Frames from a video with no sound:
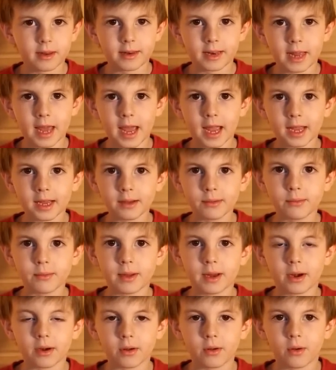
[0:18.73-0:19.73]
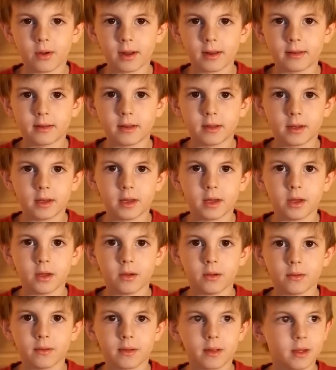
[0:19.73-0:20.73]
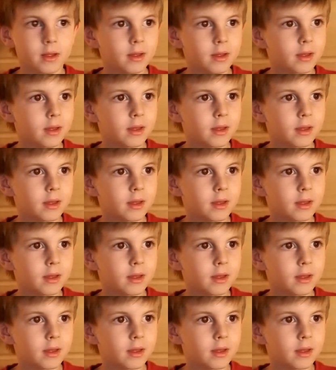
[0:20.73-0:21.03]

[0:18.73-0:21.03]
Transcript: Today we are going to use